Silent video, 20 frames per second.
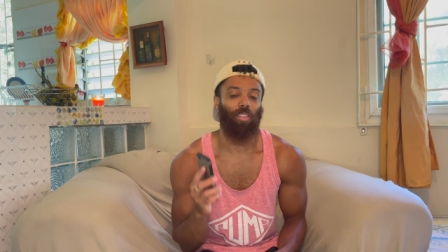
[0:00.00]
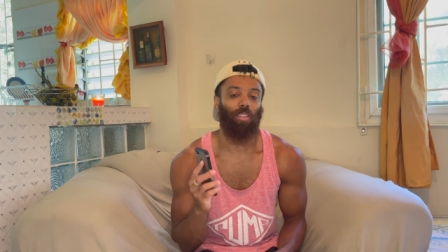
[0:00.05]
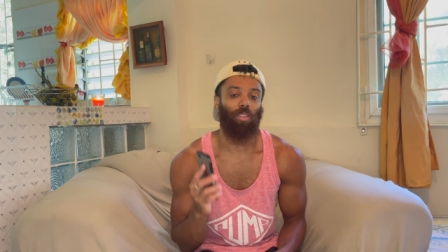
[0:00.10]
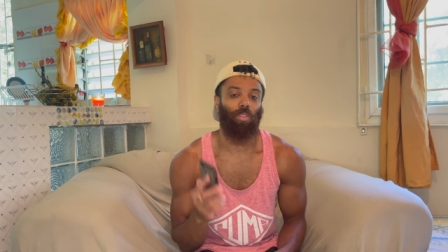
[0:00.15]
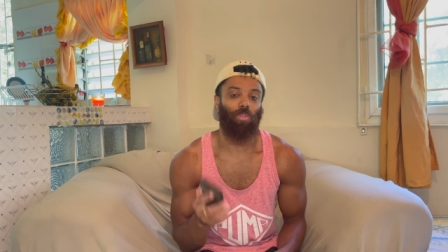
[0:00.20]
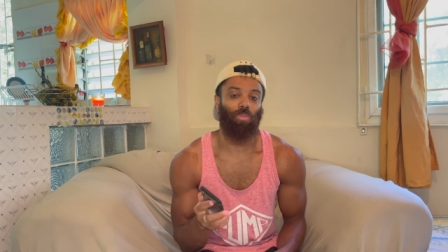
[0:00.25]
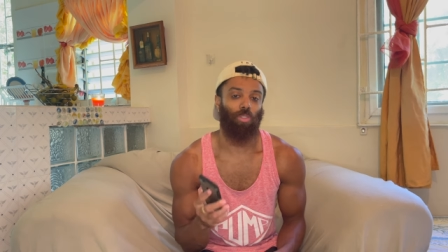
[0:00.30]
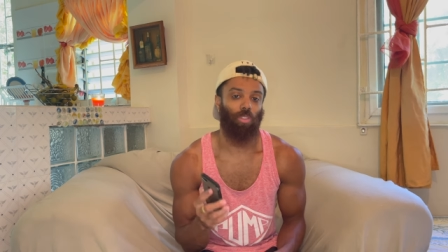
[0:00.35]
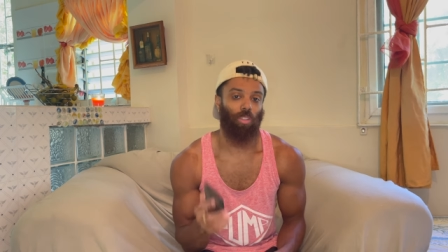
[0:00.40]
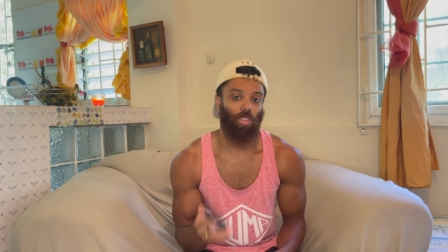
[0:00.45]

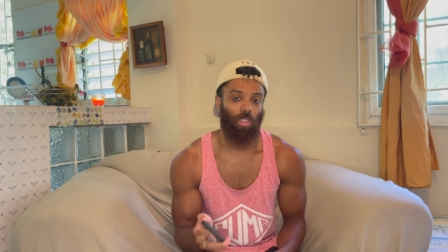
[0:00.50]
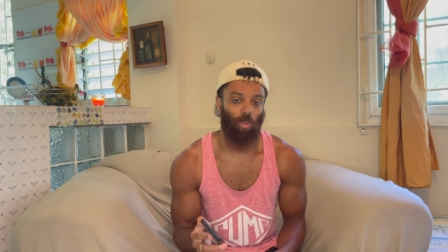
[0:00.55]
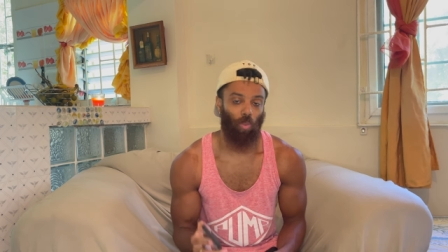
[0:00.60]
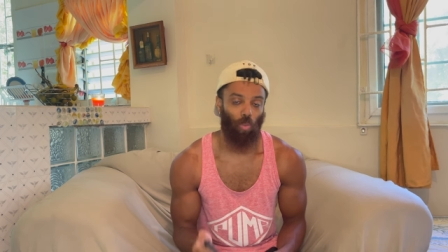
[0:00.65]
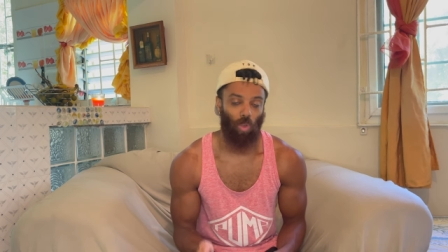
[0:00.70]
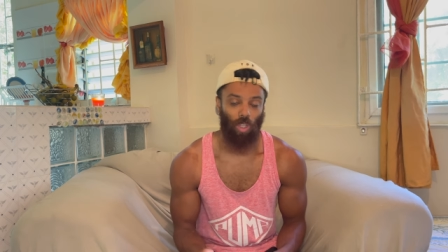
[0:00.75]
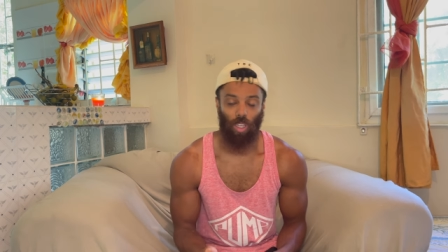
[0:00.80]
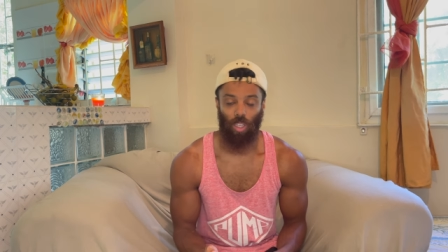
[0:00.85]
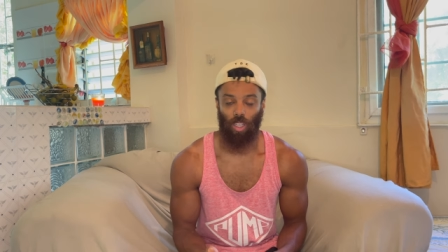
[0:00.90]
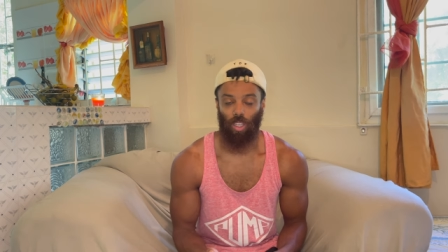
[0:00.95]
the first
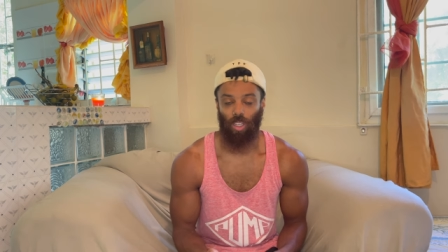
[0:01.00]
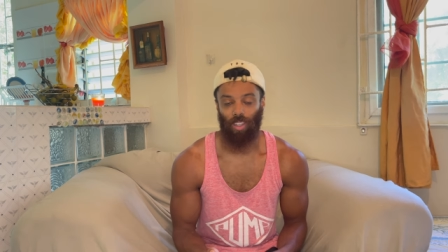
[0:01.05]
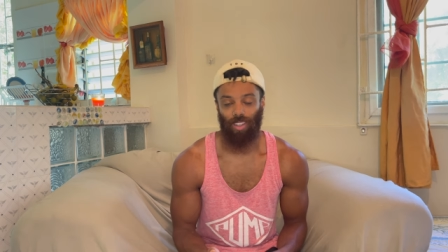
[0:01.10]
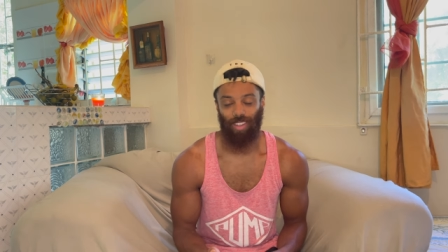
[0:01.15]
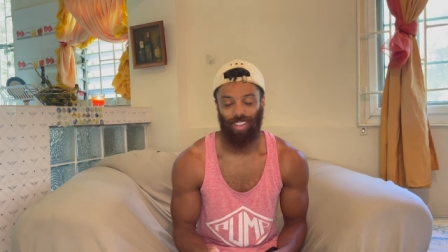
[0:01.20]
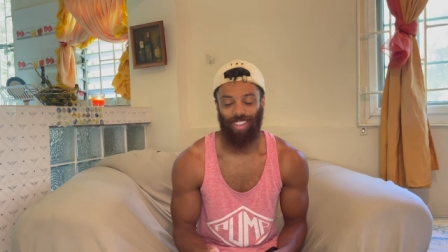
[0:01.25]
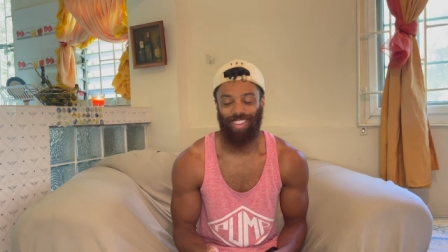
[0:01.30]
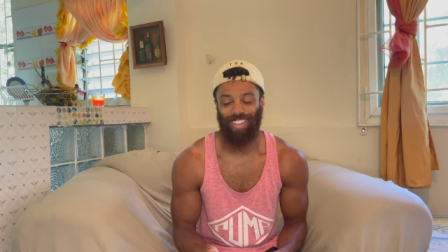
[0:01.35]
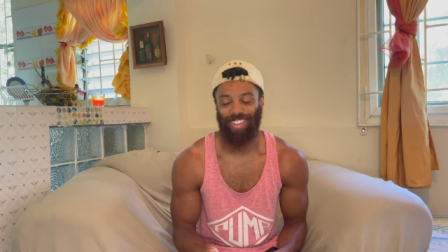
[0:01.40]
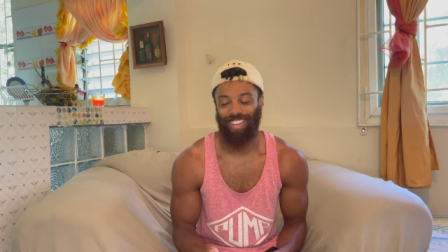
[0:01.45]
week
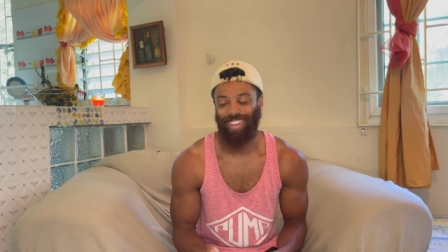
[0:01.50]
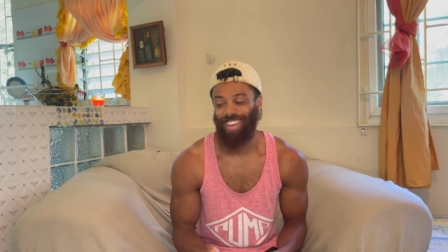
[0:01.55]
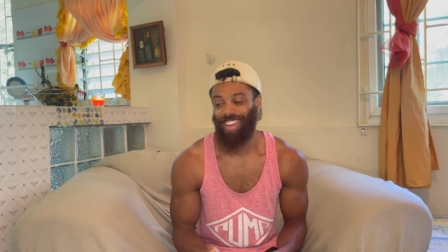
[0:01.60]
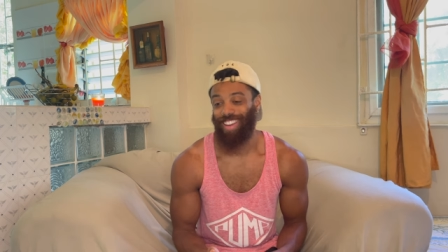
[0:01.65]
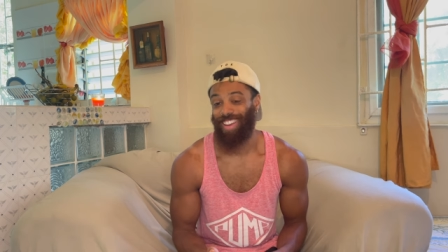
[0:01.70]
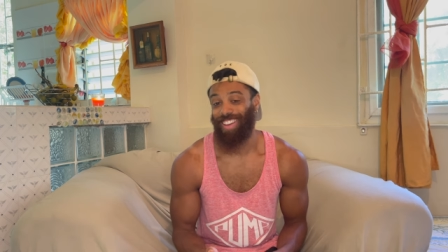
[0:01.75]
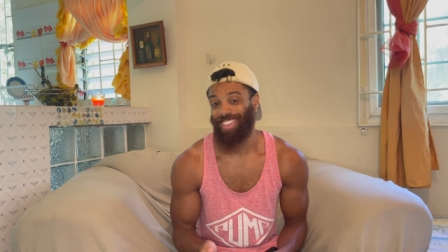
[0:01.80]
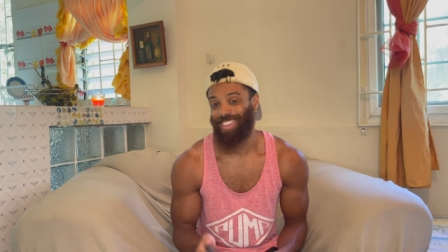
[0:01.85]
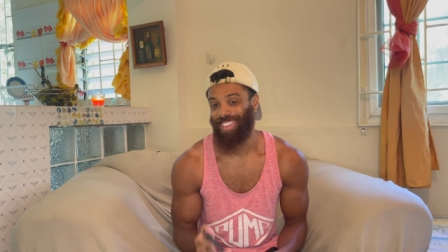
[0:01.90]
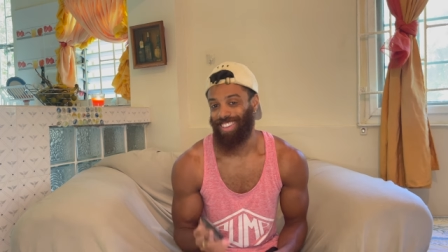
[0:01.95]

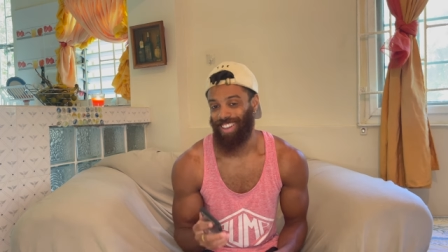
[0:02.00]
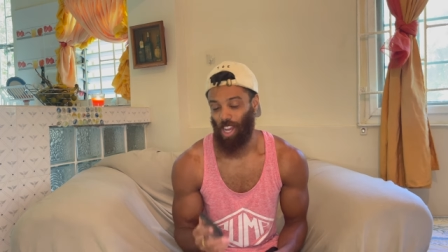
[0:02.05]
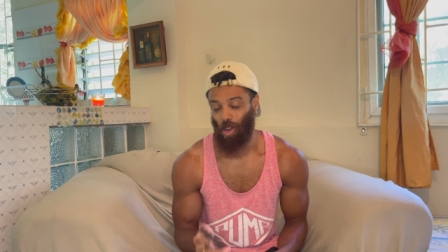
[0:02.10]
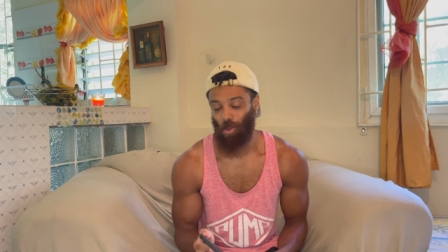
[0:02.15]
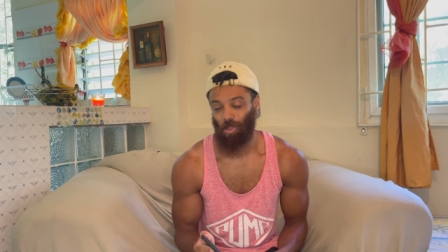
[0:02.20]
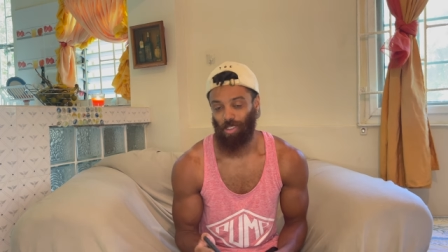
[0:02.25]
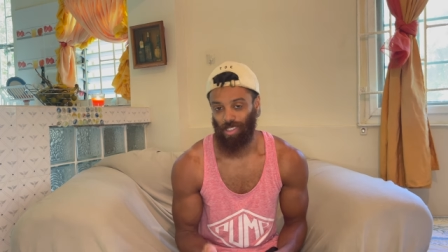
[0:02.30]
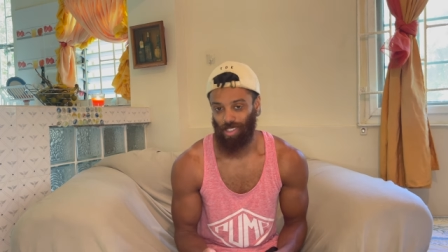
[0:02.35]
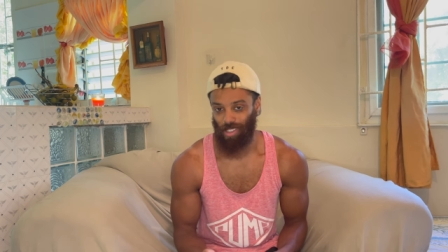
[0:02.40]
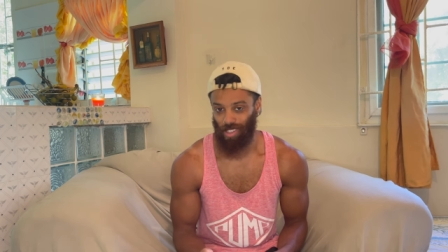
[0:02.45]
that I
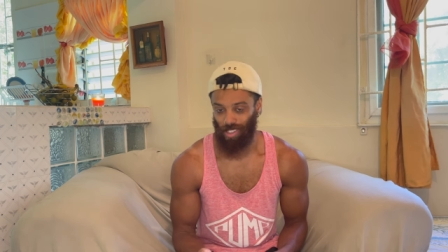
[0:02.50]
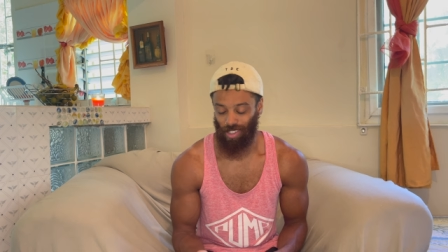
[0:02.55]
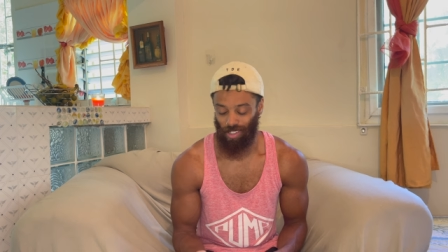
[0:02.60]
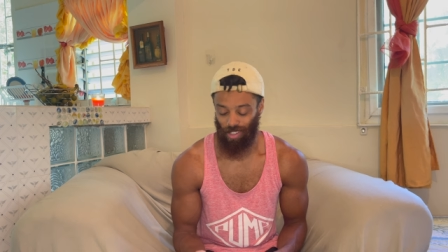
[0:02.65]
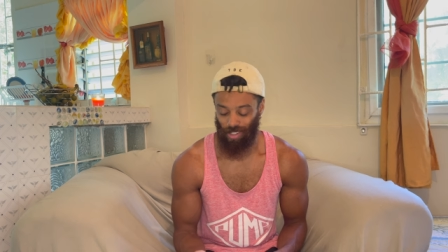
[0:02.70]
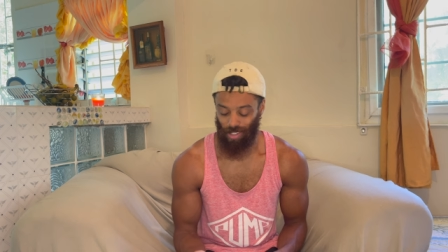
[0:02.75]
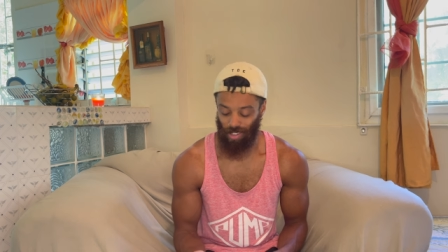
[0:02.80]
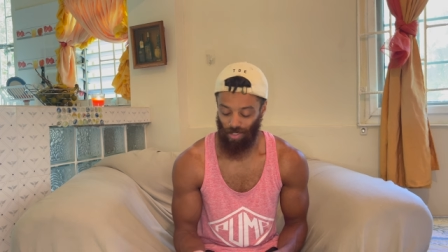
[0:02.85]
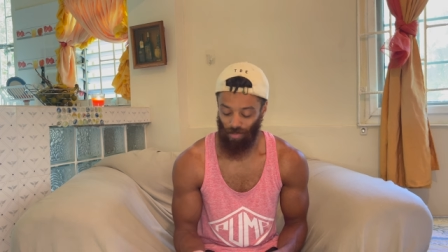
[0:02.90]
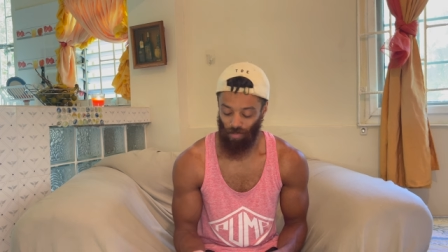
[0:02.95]
was here,